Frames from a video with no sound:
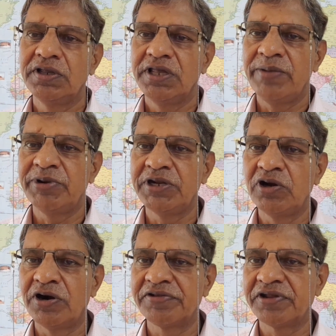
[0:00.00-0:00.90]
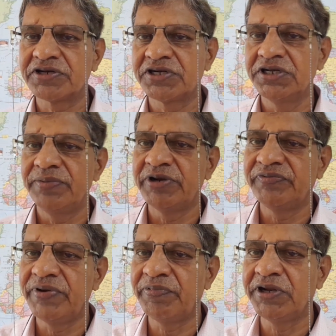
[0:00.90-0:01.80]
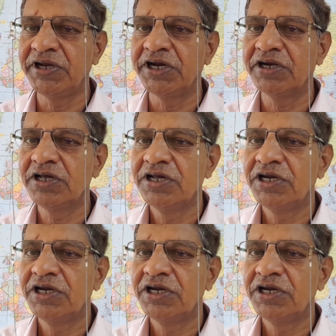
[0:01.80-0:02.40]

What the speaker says: If it is not 60, if it is 58,